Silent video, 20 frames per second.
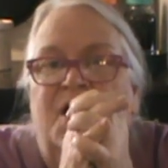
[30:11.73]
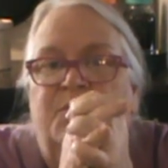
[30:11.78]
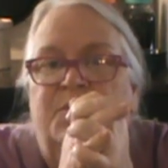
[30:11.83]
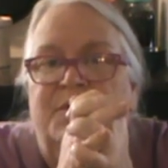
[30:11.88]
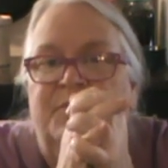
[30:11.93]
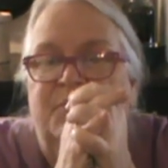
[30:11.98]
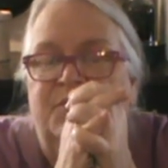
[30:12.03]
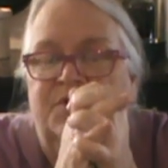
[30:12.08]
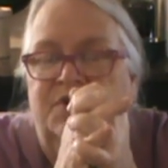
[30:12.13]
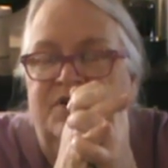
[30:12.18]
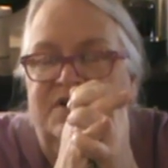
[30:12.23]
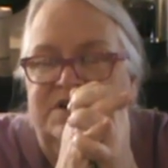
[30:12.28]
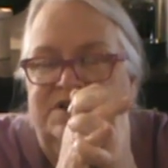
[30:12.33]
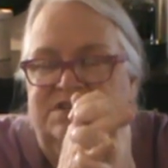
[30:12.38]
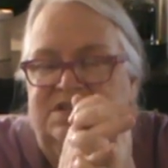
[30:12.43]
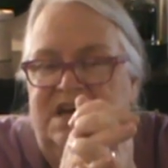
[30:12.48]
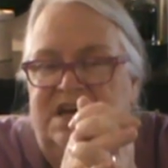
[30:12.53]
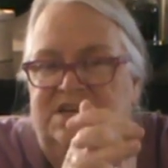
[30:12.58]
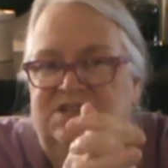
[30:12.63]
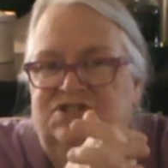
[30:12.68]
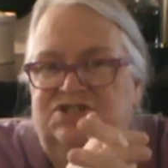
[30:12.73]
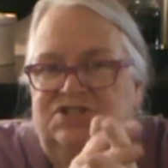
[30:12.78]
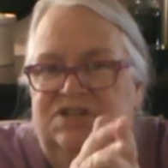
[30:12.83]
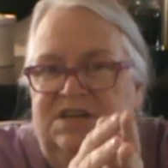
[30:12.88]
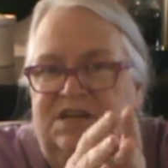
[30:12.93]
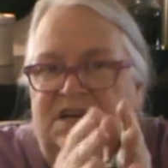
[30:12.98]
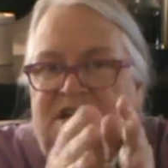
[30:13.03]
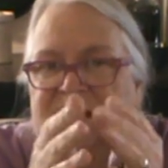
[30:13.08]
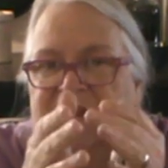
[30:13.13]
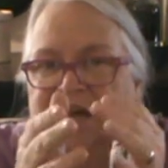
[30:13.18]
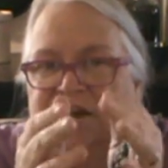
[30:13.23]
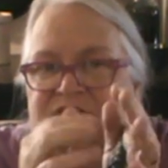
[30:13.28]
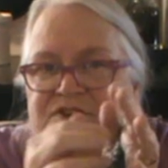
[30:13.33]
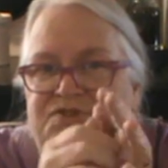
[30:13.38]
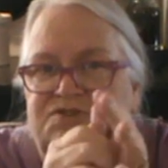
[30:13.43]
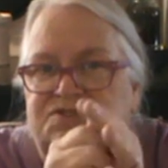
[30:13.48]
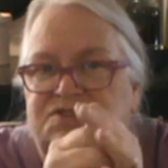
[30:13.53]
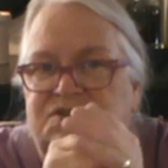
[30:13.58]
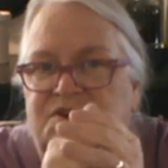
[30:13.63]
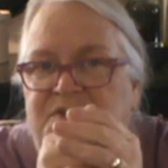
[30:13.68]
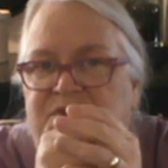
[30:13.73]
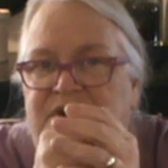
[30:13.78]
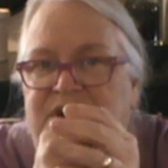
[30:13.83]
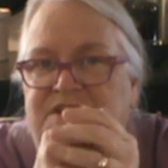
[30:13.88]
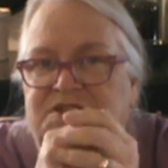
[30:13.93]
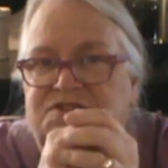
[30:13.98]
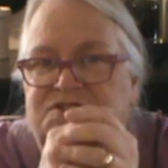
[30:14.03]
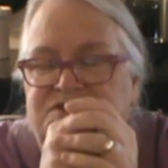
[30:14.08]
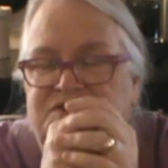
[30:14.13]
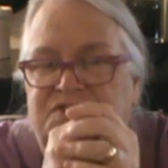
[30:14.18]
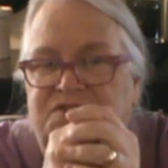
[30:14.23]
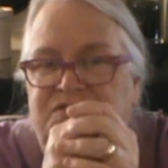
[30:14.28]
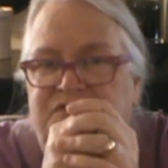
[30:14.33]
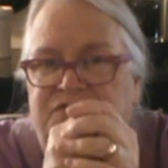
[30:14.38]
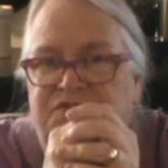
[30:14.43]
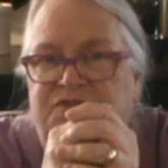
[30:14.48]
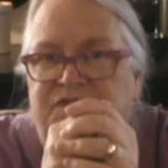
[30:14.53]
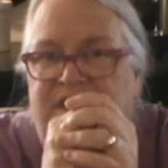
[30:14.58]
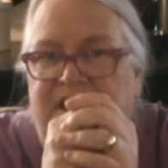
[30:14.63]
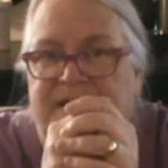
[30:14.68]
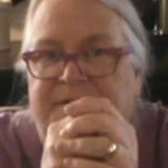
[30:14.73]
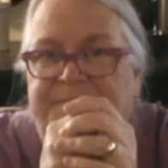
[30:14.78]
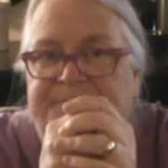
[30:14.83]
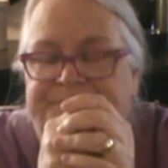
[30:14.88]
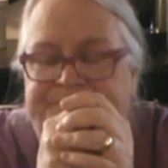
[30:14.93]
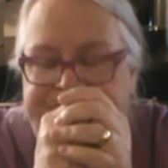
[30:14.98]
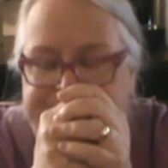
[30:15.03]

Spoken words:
we put our intention, like you do, into your string.